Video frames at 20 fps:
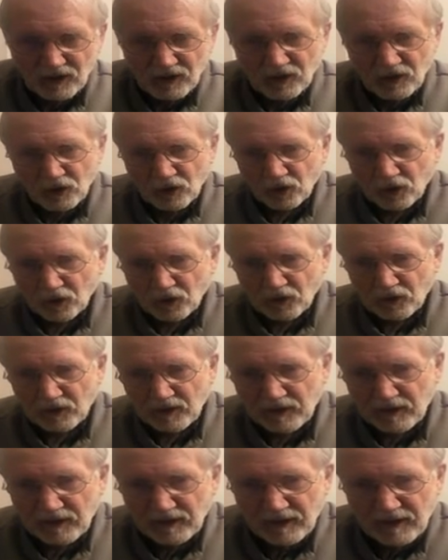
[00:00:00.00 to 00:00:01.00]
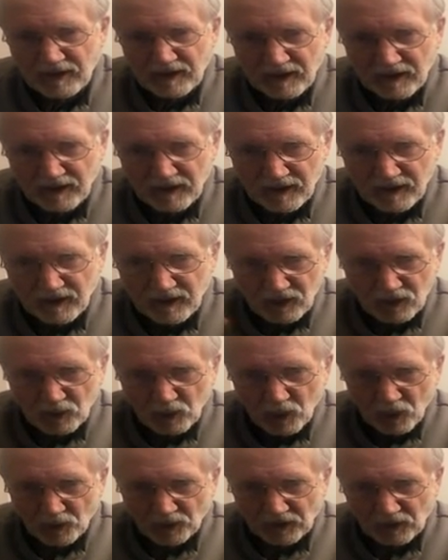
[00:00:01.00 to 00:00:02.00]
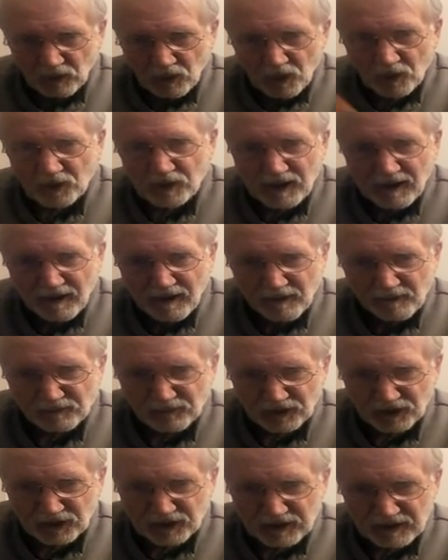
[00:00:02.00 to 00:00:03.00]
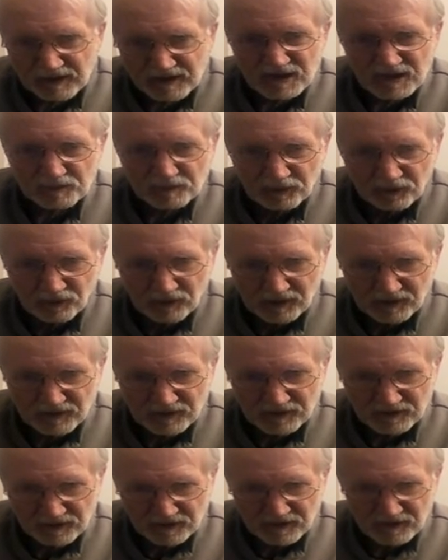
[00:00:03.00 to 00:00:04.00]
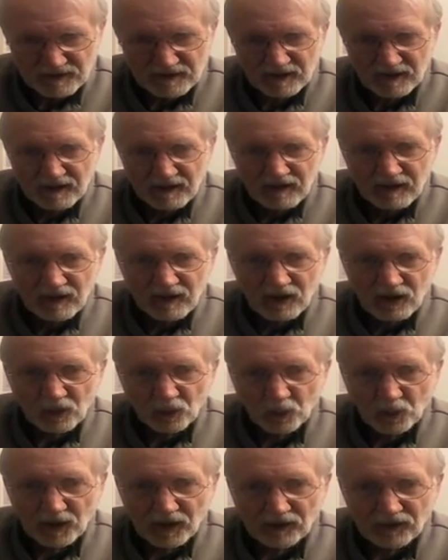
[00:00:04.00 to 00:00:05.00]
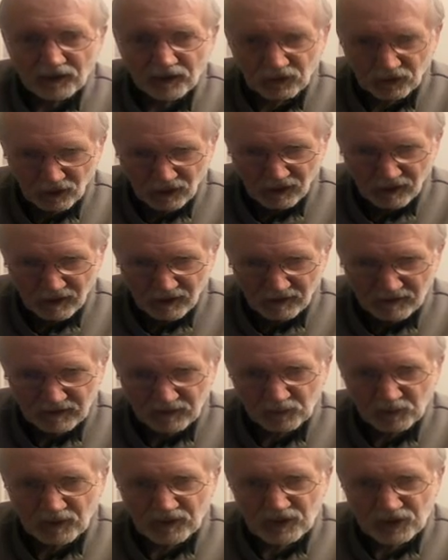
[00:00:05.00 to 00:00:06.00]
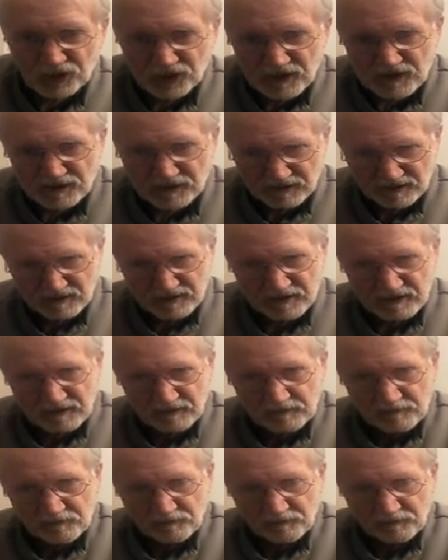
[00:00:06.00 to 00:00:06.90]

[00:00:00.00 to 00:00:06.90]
her quote-unquote heavenly experiences with God and with Jesus.